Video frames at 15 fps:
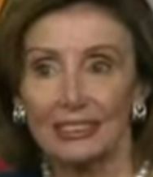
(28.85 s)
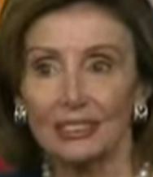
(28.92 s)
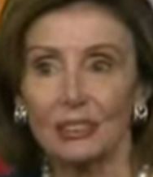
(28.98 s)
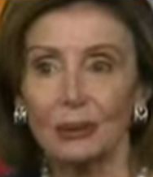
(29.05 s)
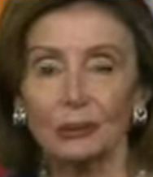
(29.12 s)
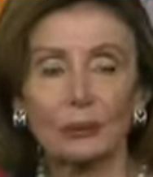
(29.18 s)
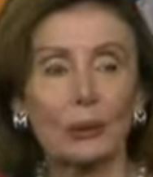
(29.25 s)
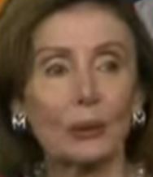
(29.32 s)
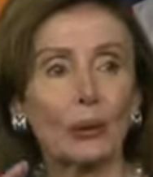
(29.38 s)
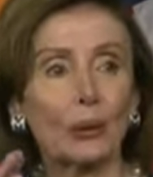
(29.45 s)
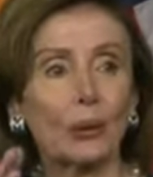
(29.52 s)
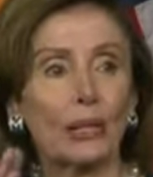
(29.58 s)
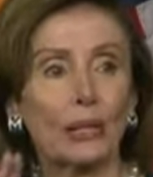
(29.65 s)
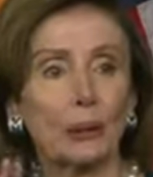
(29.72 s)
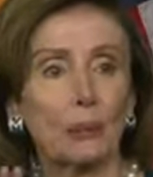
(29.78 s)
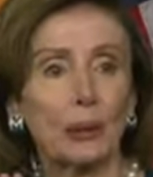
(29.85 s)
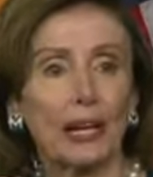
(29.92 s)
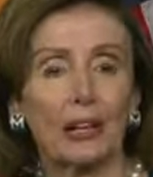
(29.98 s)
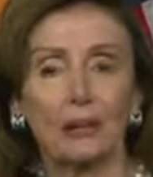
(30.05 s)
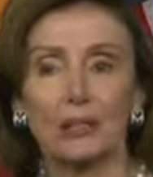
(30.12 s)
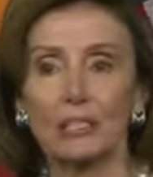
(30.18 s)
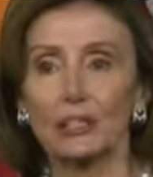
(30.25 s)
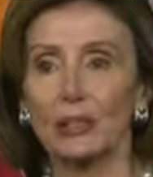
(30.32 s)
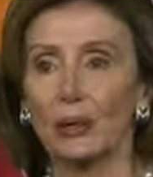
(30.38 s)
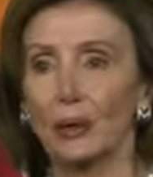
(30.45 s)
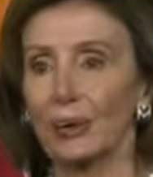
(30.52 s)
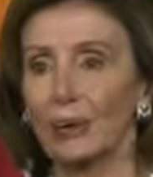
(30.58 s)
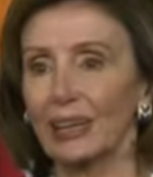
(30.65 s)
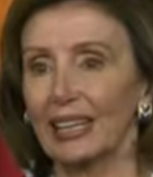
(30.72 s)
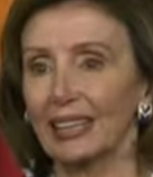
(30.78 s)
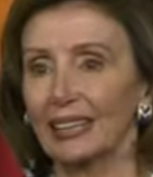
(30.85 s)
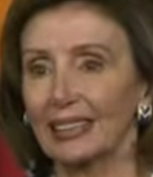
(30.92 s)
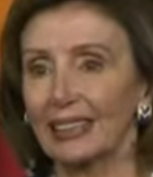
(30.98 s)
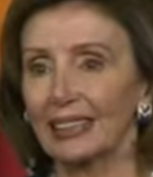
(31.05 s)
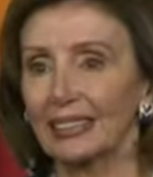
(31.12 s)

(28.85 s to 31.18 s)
children learning, parents earning,